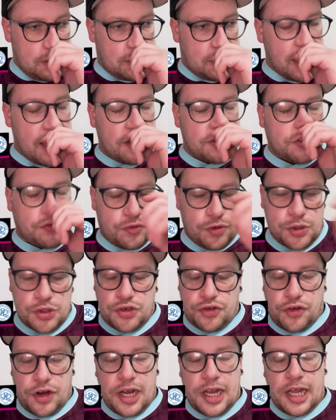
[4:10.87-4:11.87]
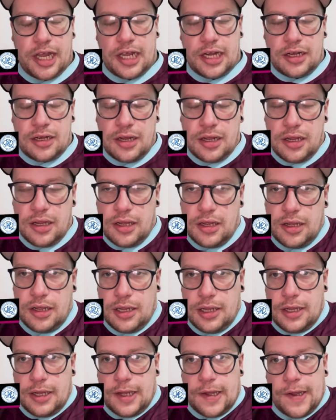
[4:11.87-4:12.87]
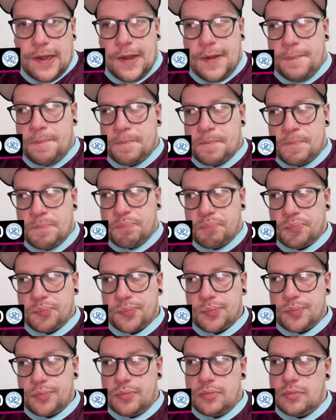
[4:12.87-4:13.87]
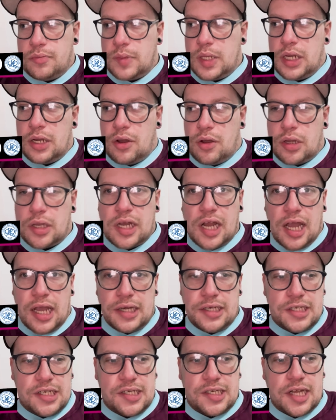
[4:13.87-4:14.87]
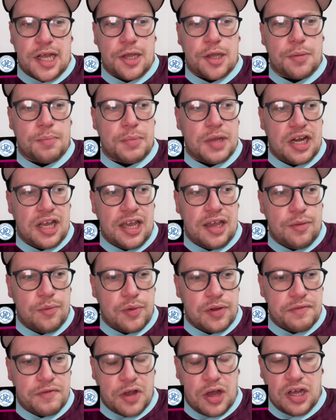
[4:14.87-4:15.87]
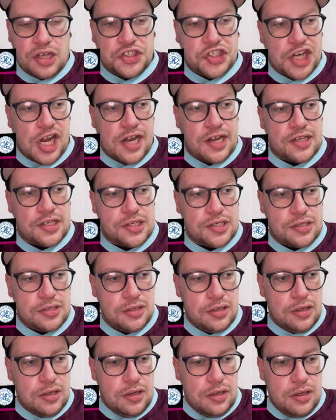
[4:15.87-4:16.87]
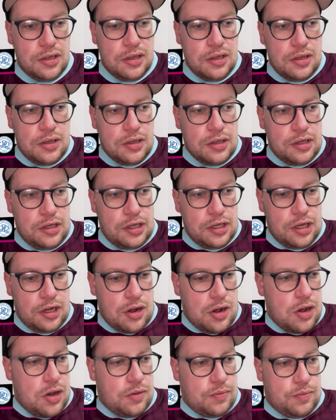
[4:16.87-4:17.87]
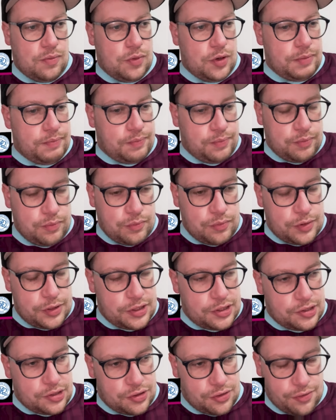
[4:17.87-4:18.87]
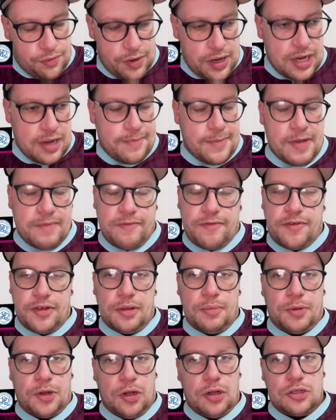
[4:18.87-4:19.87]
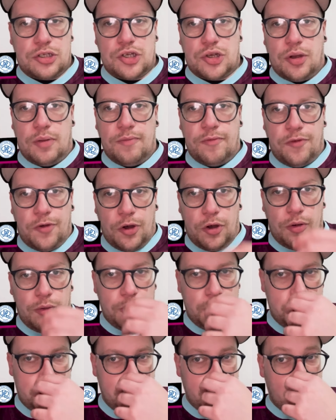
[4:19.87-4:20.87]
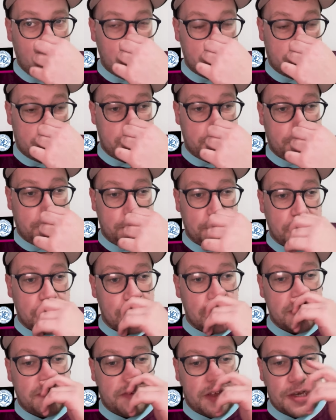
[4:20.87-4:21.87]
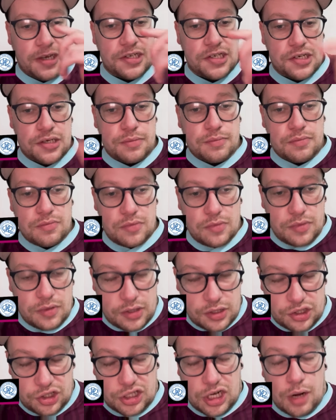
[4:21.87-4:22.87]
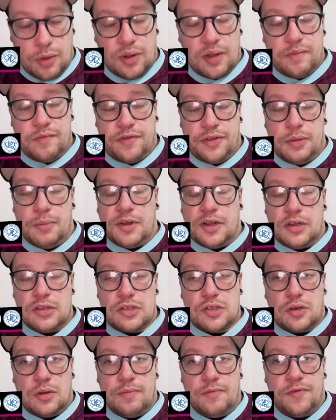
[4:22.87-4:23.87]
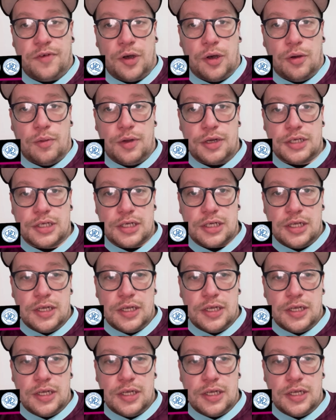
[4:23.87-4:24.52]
gets frustrating. You know, 92nd minute, we've got a chance. You know, we're screaming for the ball to come forward. Most of the Burnley fans are shouting for the ball to come forward.